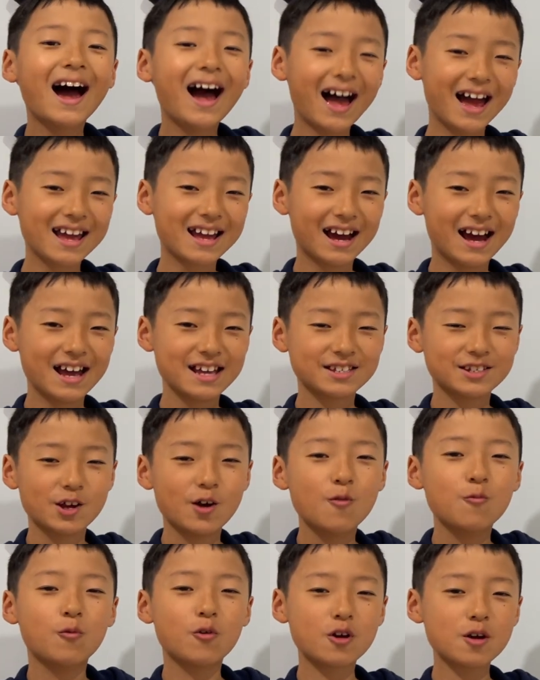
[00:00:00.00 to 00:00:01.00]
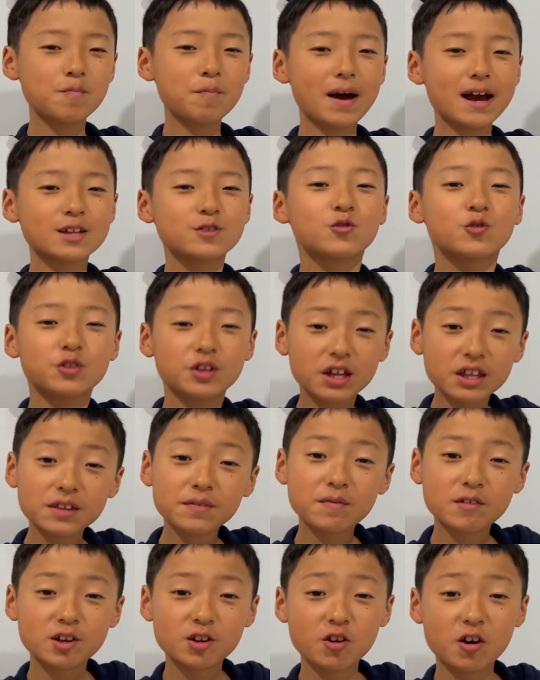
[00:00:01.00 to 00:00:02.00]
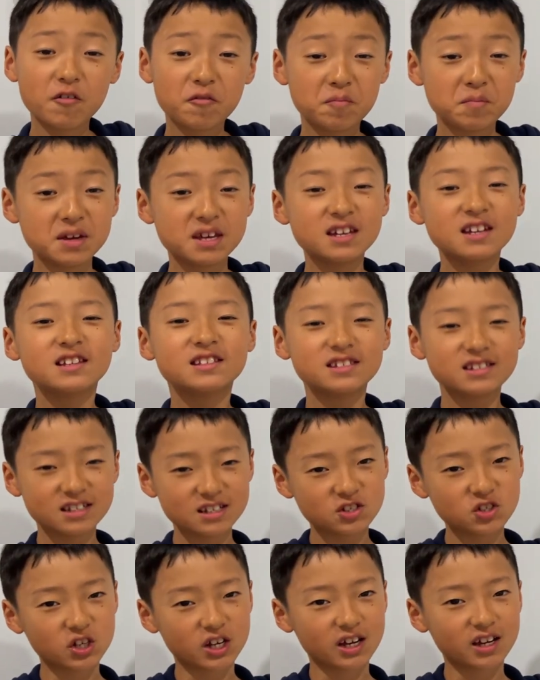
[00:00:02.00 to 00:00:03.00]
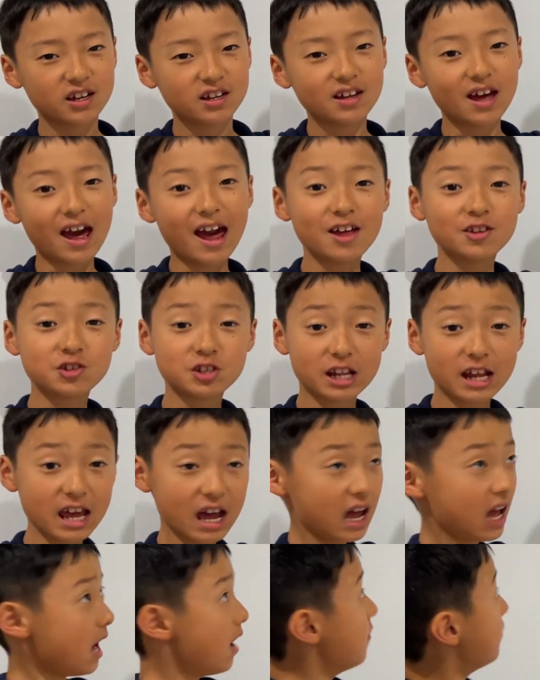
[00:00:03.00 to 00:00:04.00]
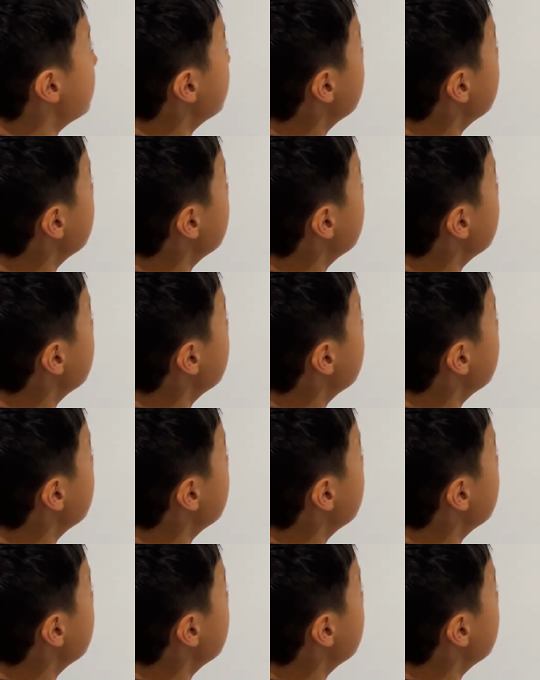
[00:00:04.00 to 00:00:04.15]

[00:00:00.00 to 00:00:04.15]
Hi guys, welcome back to another video of me teaching. And today I have